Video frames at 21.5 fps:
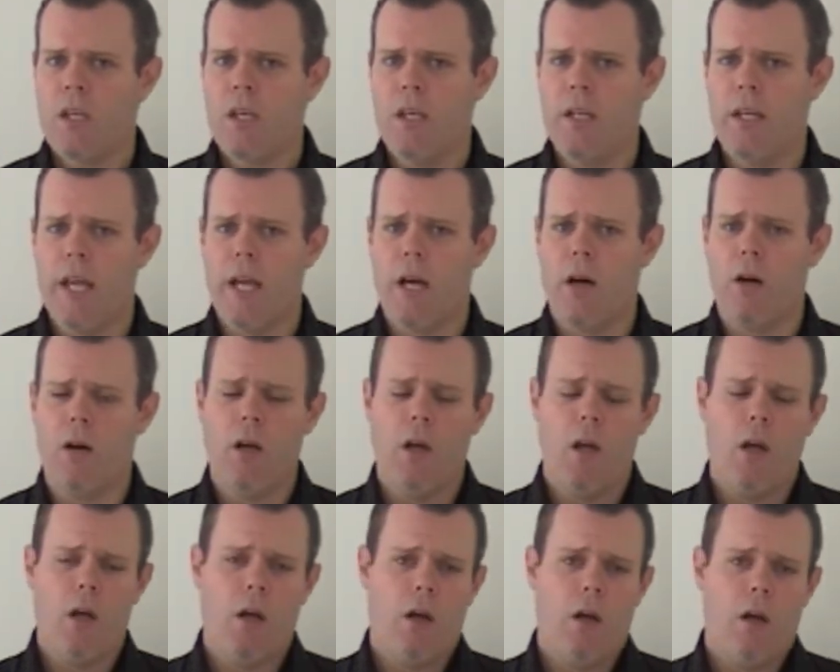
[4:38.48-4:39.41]
Now,
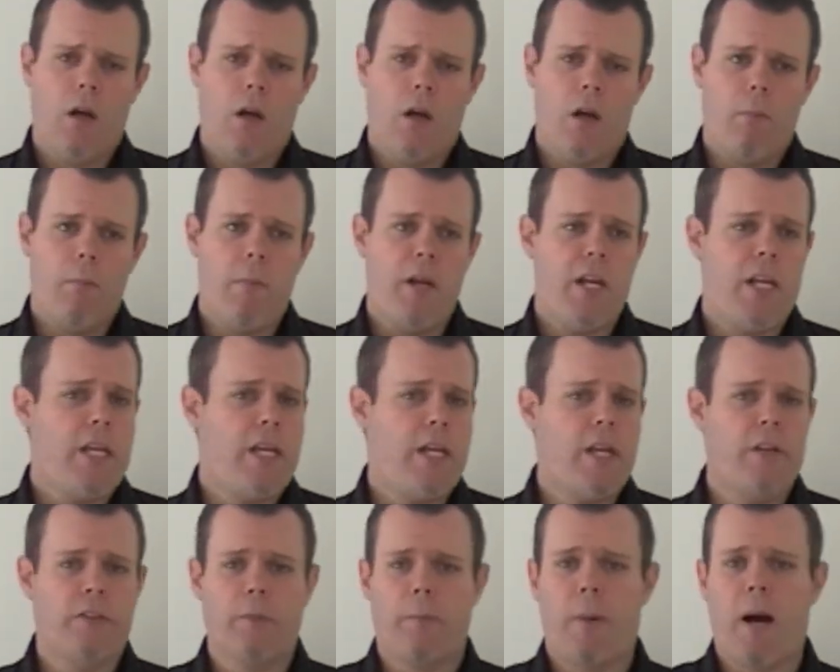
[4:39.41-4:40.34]
many
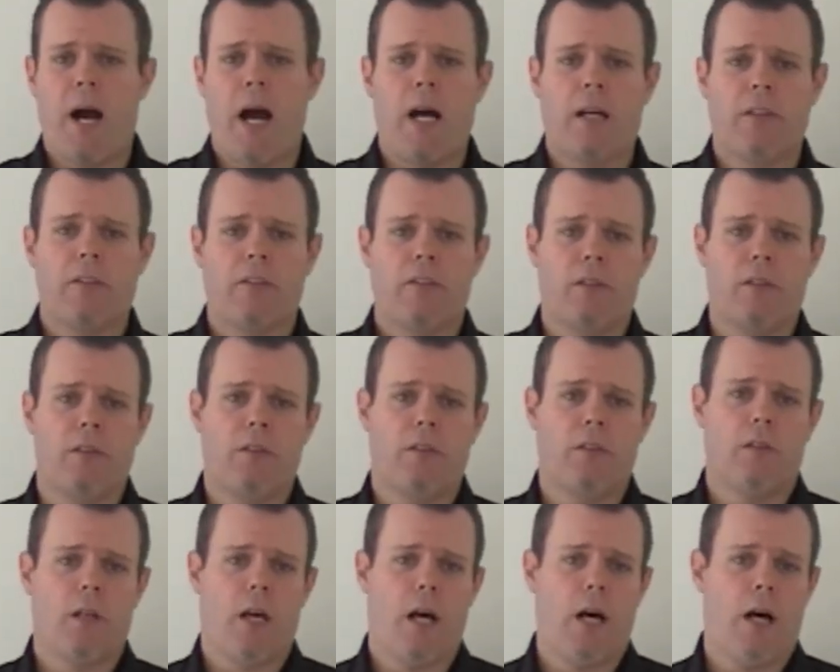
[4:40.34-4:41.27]
years have passed
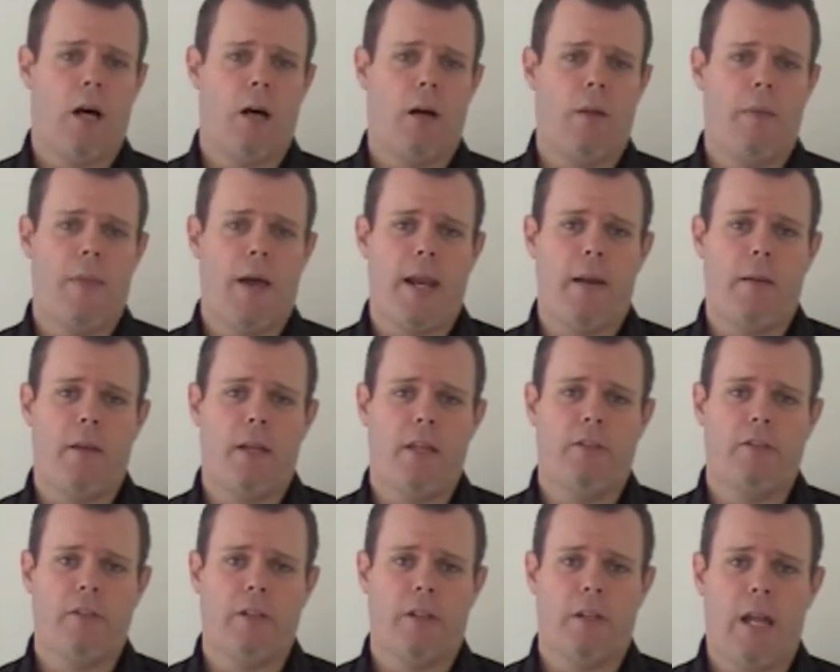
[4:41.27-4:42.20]
since that
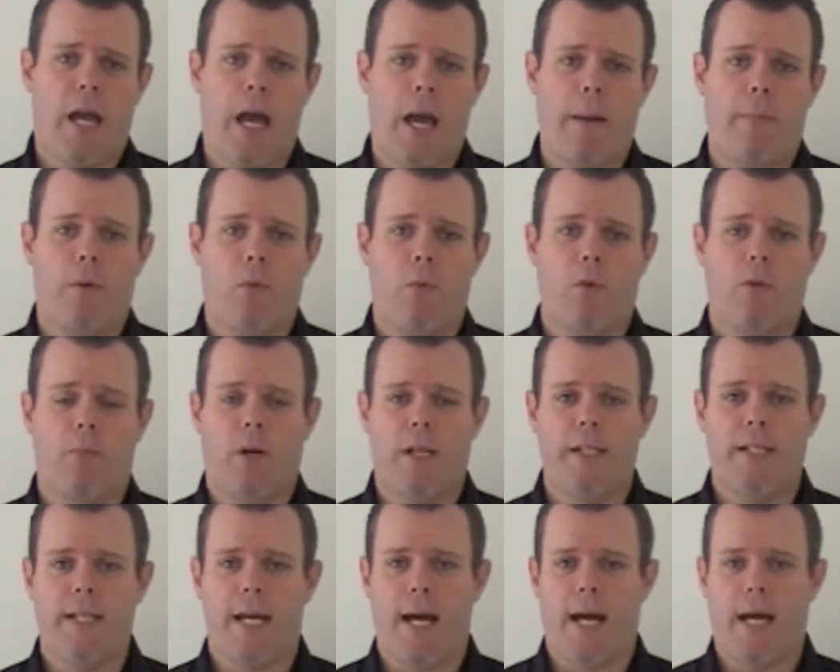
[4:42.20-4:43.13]
incident happened with
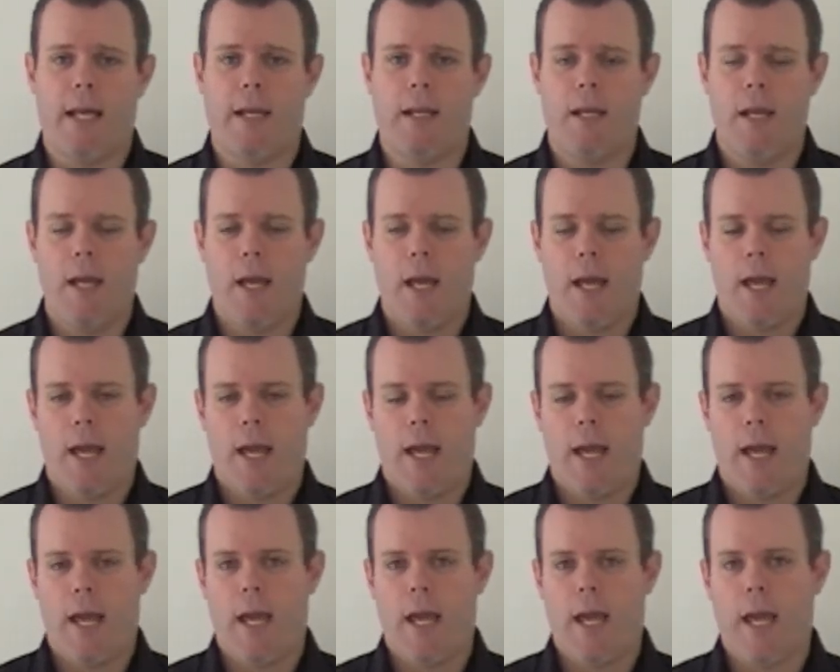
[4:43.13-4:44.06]
my dad,
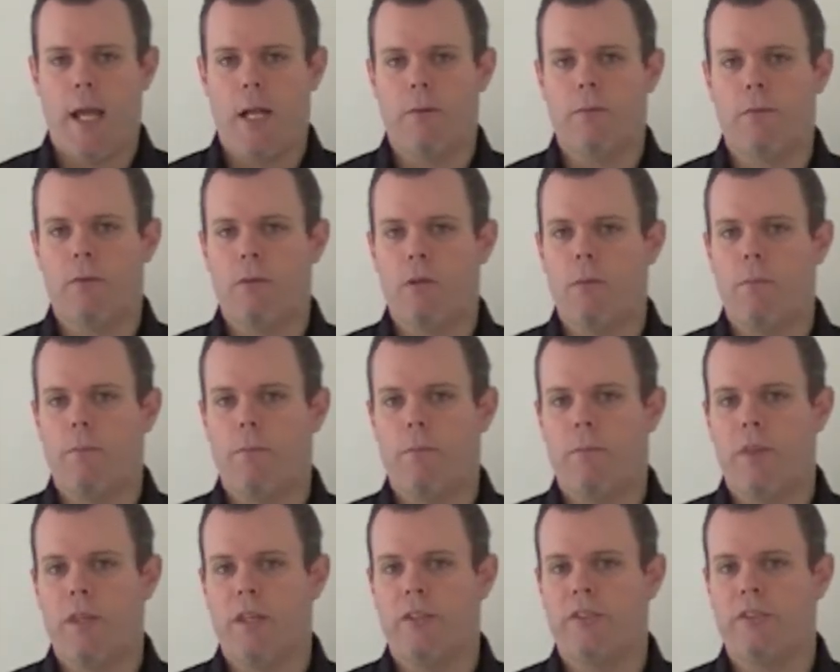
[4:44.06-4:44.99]
and
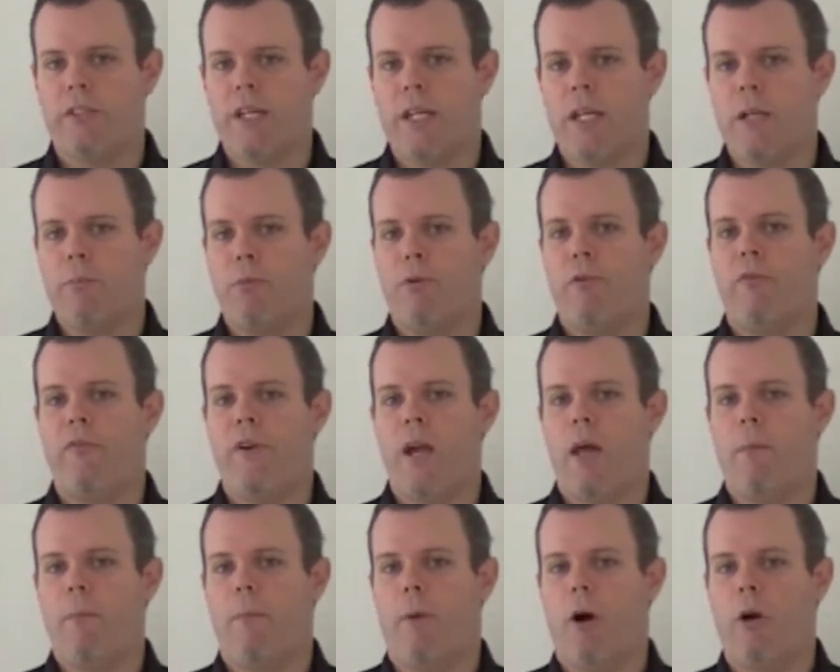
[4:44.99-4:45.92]
the second
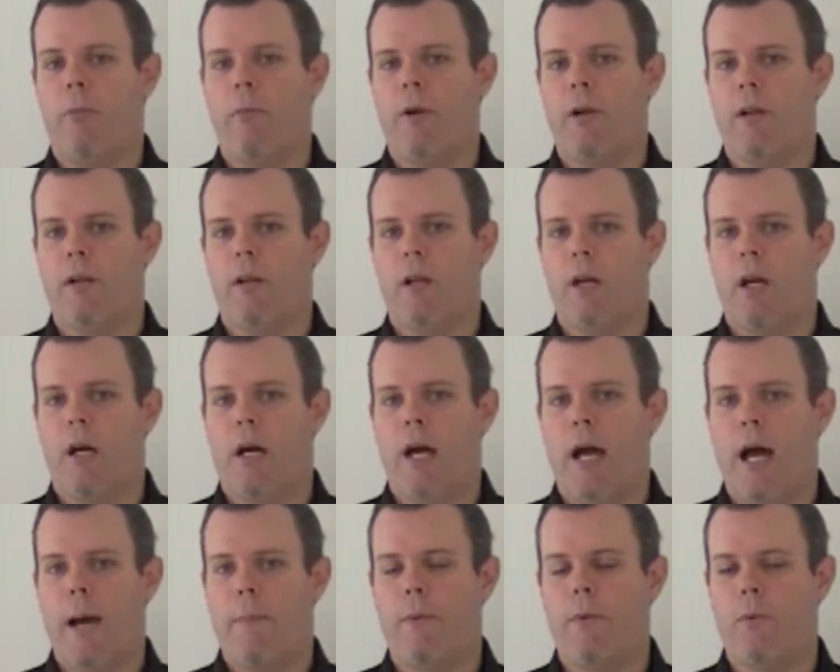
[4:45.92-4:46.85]
profound moment
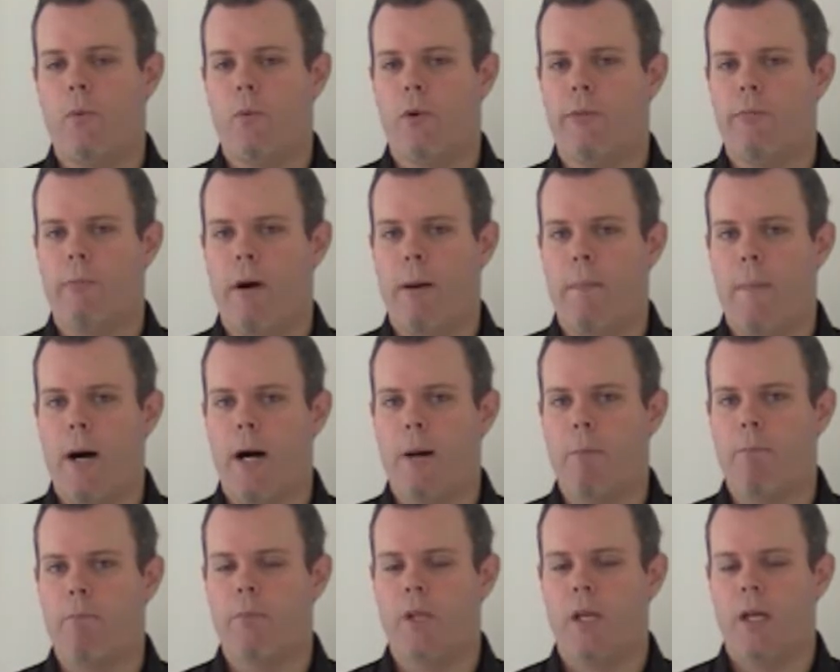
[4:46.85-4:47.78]
happened with my
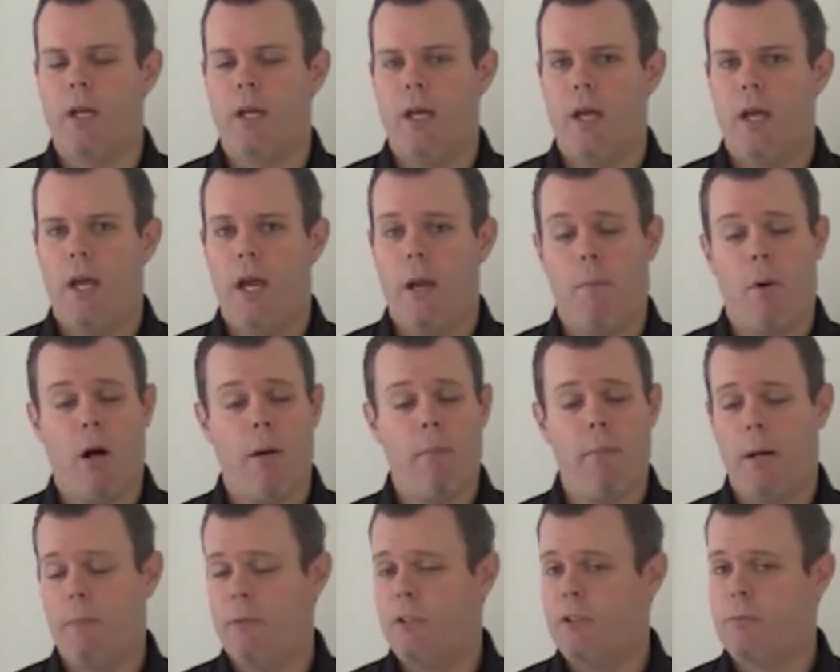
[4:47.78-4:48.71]
mum. And my
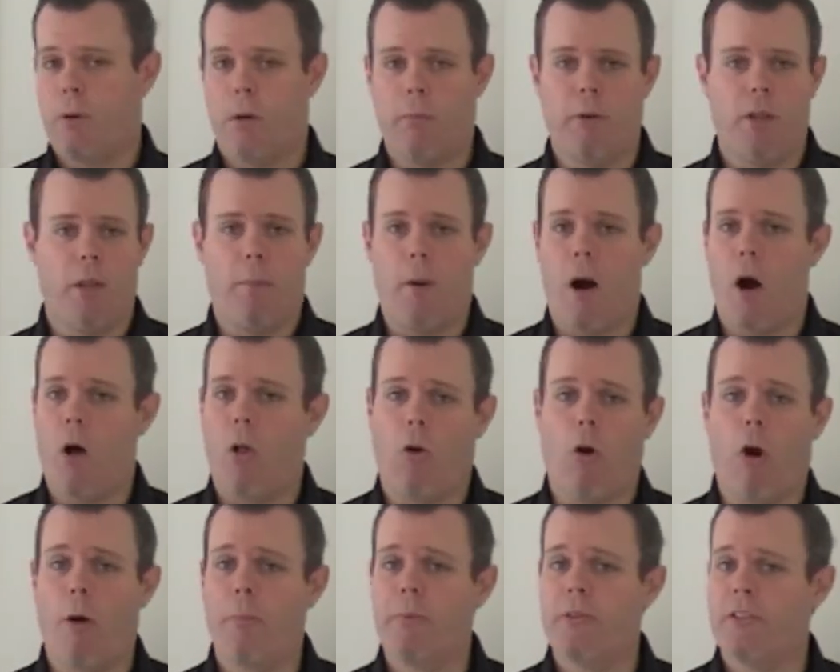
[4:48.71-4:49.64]
mum is probably the
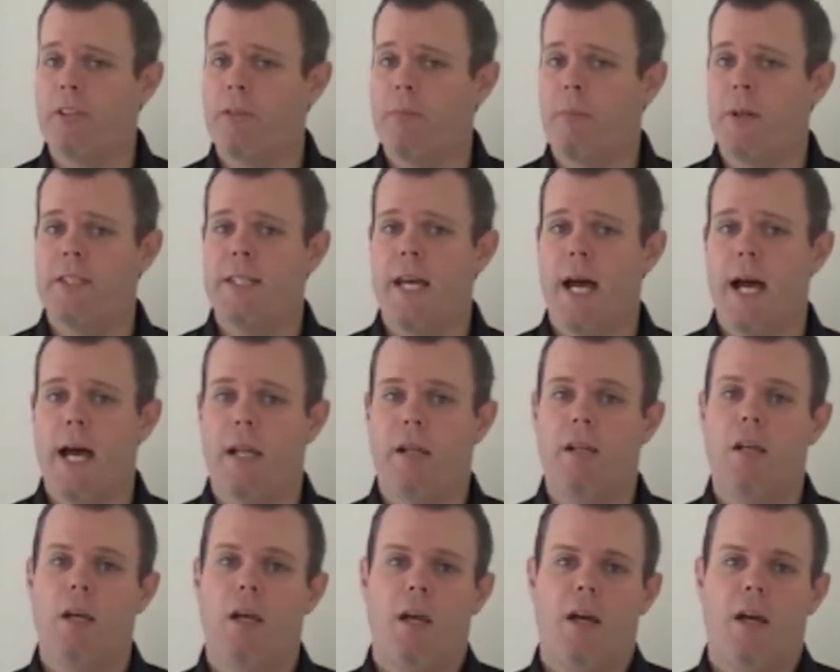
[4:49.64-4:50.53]
polar opposite of my dad.